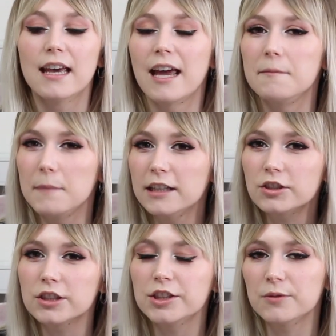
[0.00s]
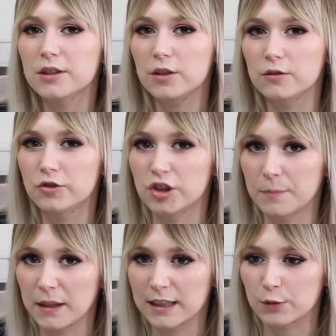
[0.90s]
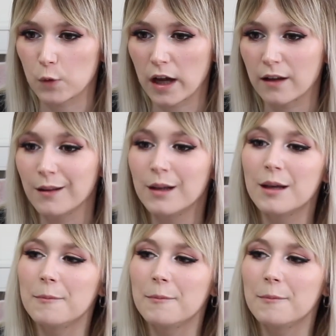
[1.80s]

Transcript: And make sure you include shipping as well,